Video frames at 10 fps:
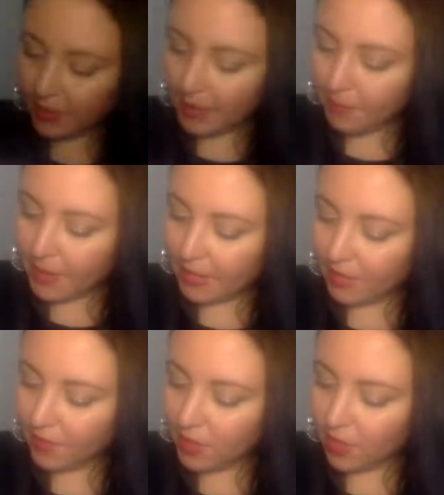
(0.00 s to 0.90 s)
that many
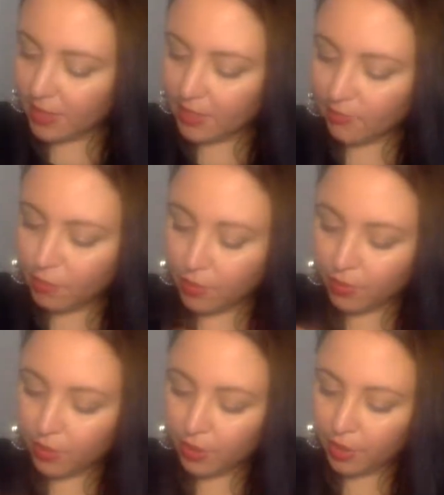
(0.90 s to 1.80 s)
of the gods have
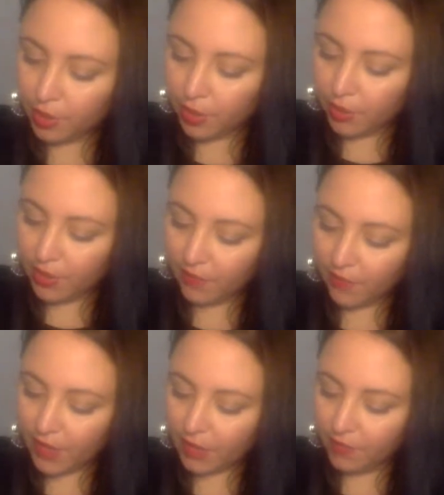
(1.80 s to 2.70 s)
borrowed her cloak of
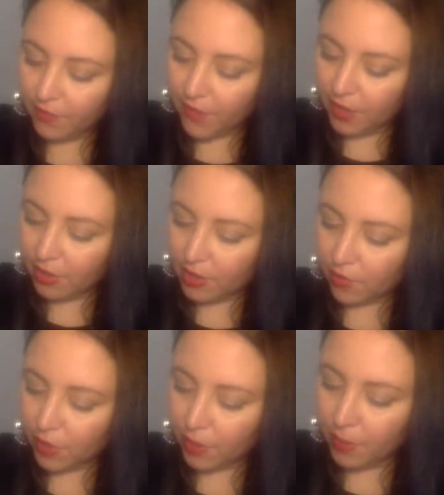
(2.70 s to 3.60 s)
falcon feathers
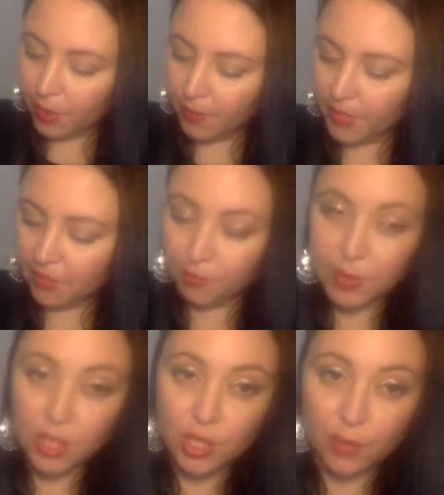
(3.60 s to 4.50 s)
for the purpose of
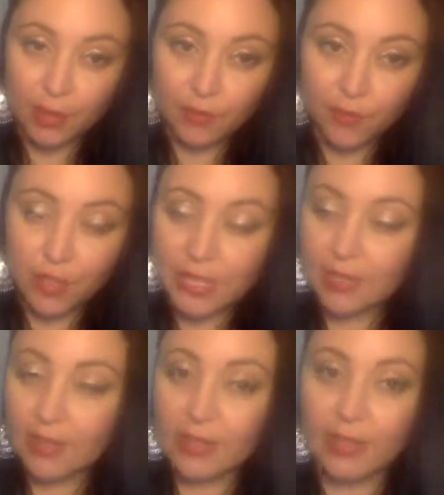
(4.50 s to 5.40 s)
bestowing
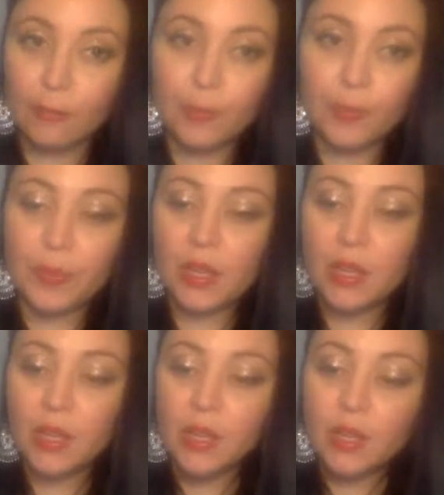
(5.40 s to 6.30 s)
fertility.
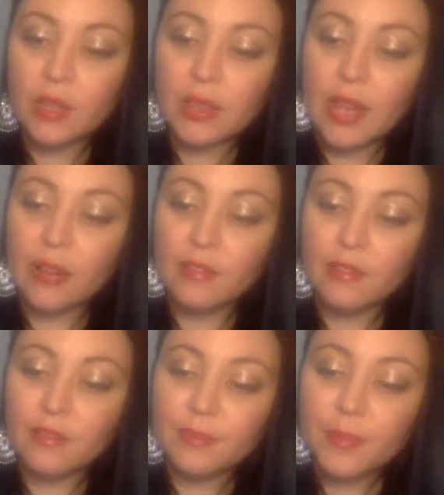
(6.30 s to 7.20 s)
Love.
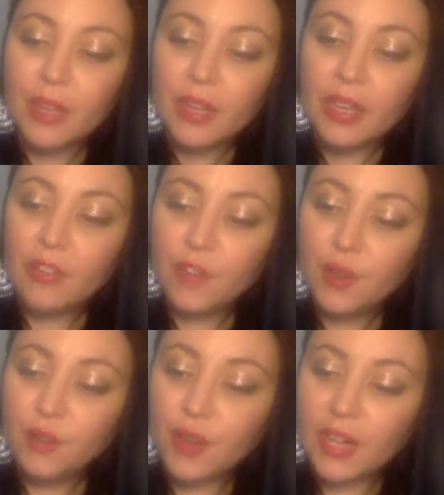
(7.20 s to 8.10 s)
If you
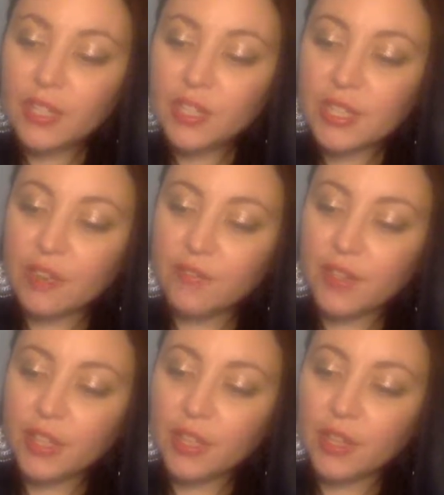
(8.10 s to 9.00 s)
find yourself
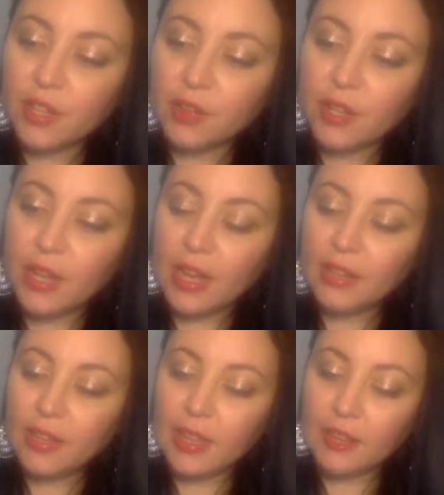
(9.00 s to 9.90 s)
feeling alone and
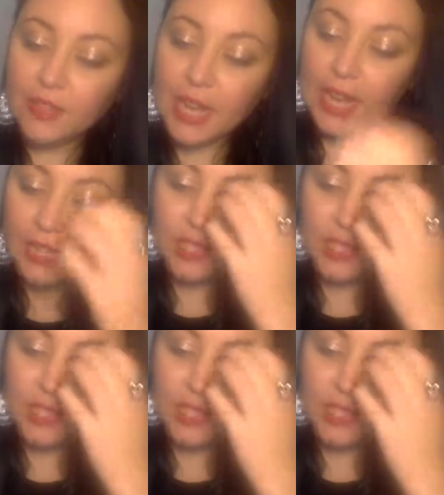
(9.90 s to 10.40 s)
unloved, ask